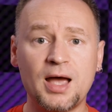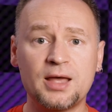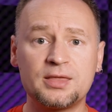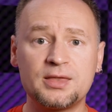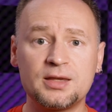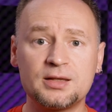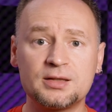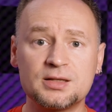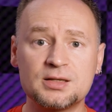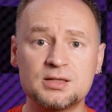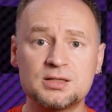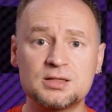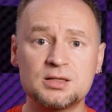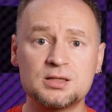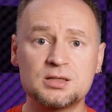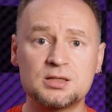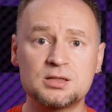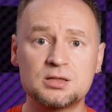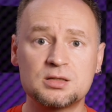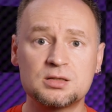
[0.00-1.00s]
I think this
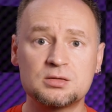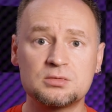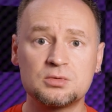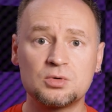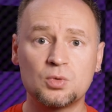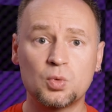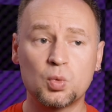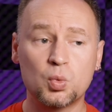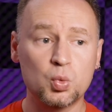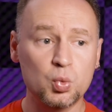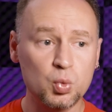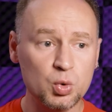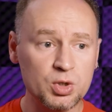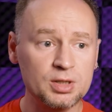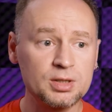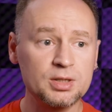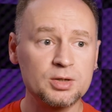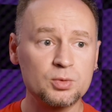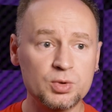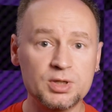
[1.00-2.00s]
is
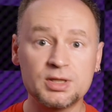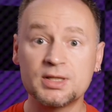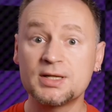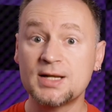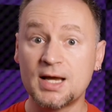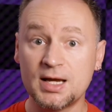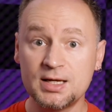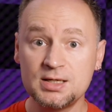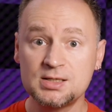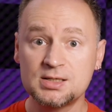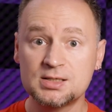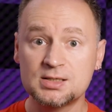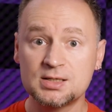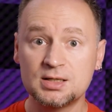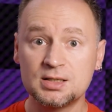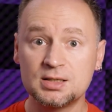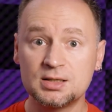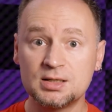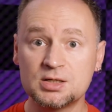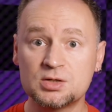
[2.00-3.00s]
really, really nice.
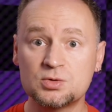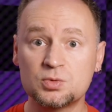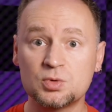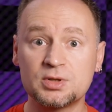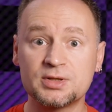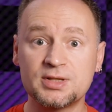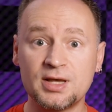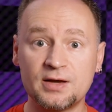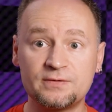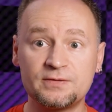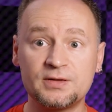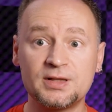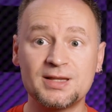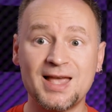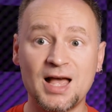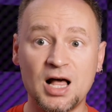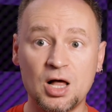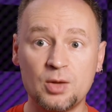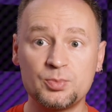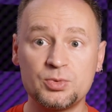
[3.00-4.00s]
This will definitely
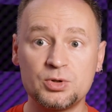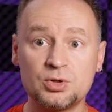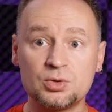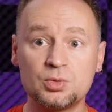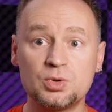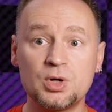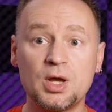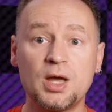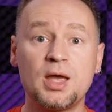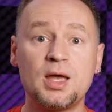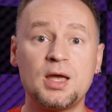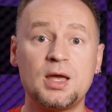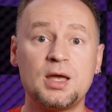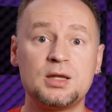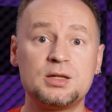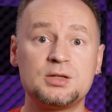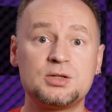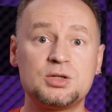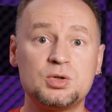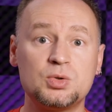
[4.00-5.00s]
help you
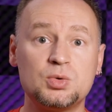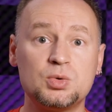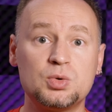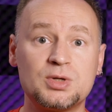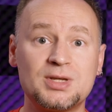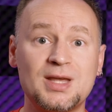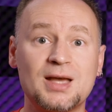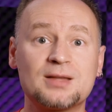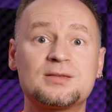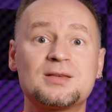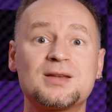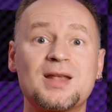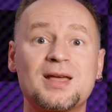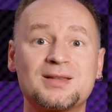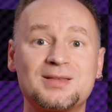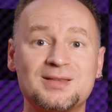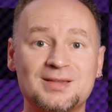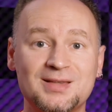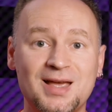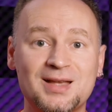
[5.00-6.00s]
to get to
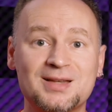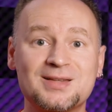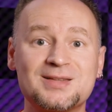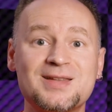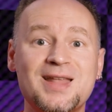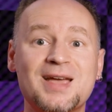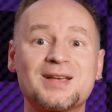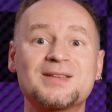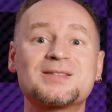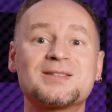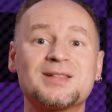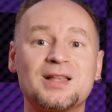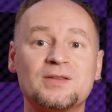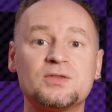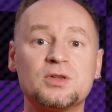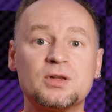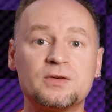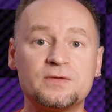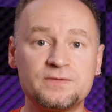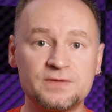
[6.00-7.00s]
that next
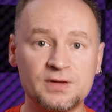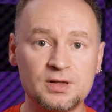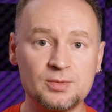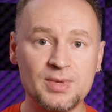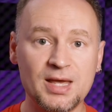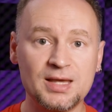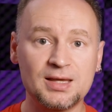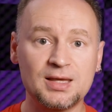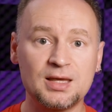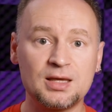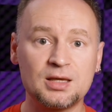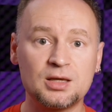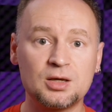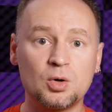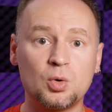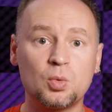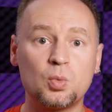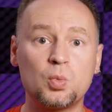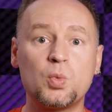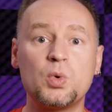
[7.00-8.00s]
level of
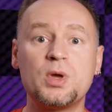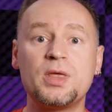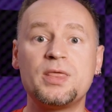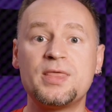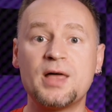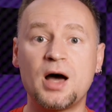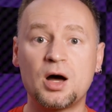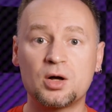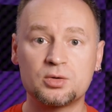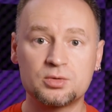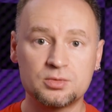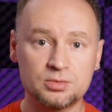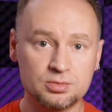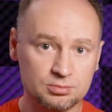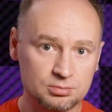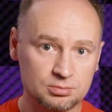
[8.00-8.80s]
filmmaking without,